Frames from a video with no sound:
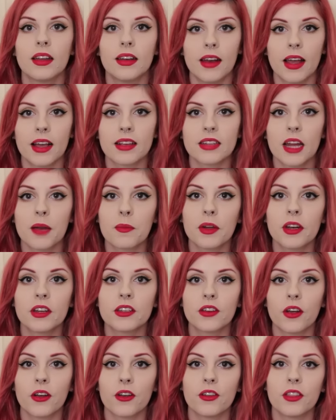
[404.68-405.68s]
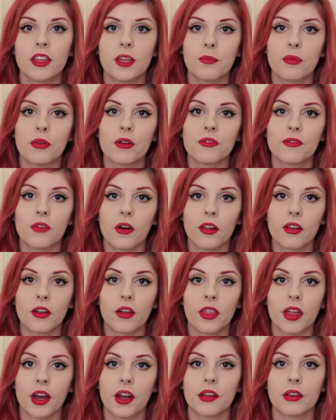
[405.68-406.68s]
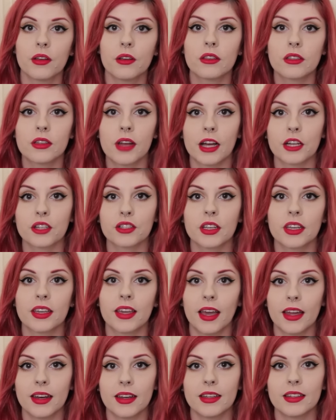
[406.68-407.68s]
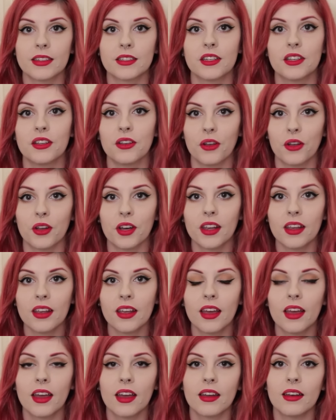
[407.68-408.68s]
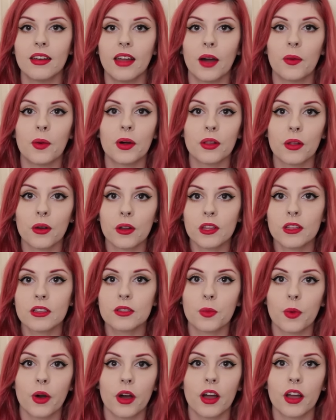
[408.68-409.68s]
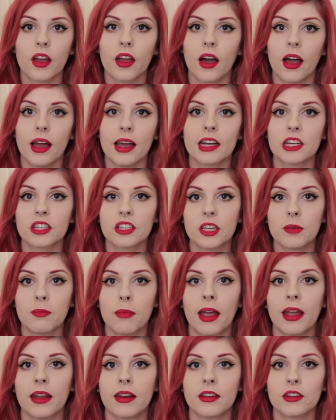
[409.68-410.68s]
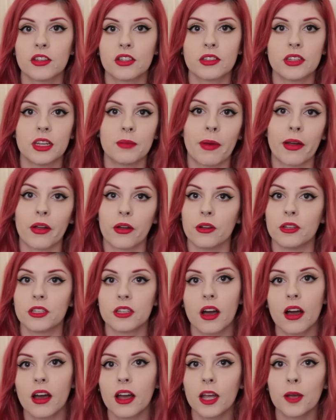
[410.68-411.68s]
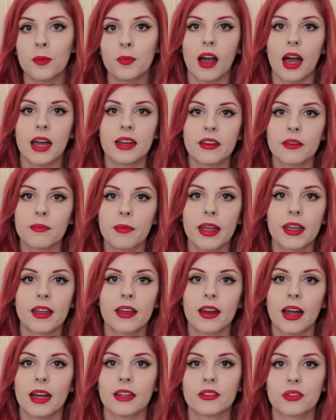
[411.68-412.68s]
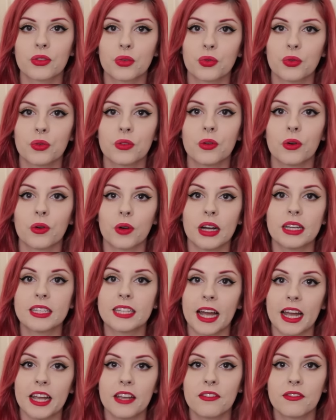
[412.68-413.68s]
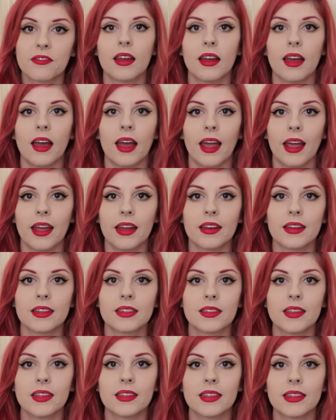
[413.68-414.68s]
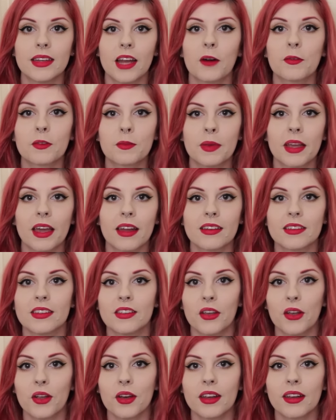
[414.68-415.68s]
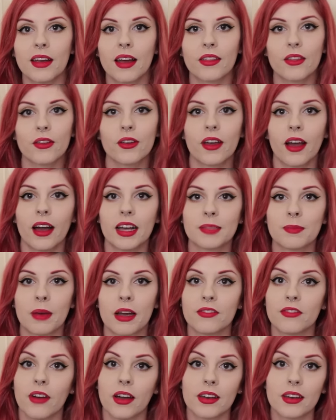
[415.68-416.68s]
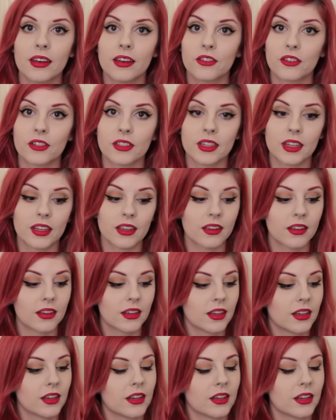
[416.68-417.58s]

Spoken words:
Next, I'm going to show you the portfolio that I used to actually get into uni. Now, a lot of this work, I actually made it just in my own time. I didn't make it at school or at TAFE, and since it helped me get into uni, I thought you guys might find it interesting.